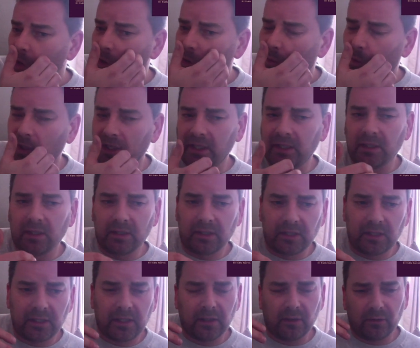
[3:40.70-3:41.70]
What it does
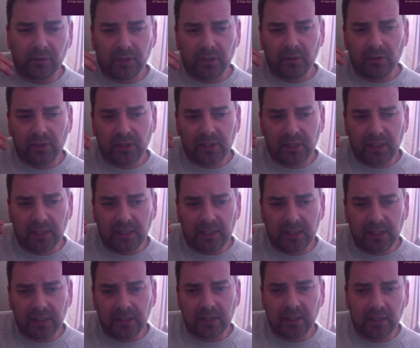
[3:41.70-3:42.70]
is it will use the
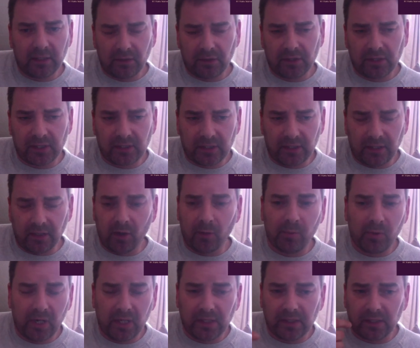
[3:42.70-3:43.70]
six eight zero six zero in the
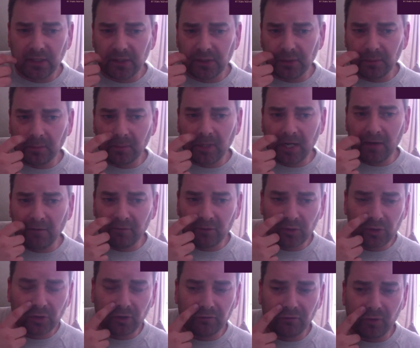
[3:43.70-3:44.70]
operating system and for
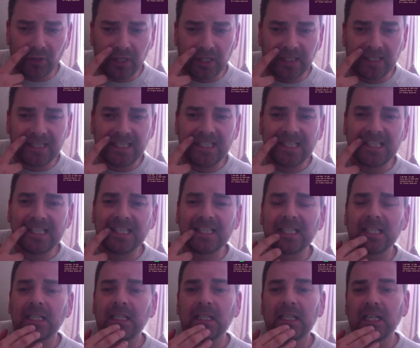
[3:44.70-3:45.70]
software that needs
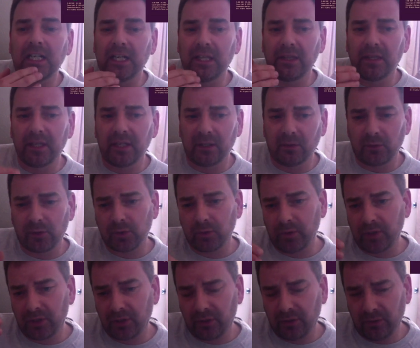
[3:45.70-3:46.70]
it, and then it will
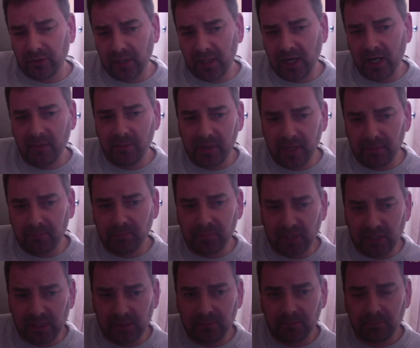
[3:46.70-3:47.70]
switch to the I B M
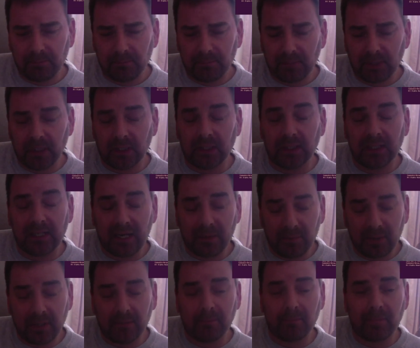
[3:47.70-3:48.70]
P, uh, I
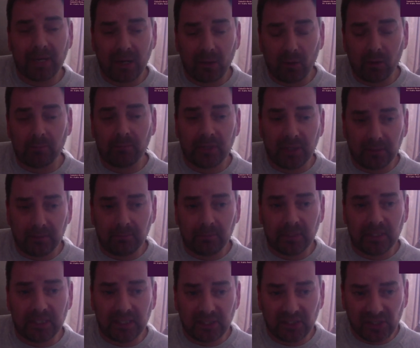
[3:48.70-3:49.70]
B M Power P
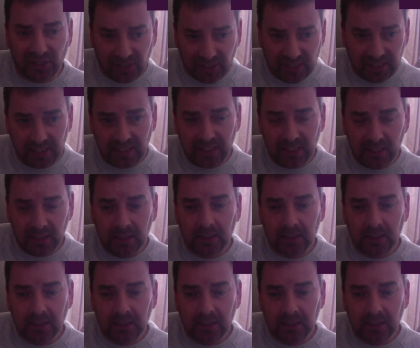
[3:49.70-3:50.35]
P C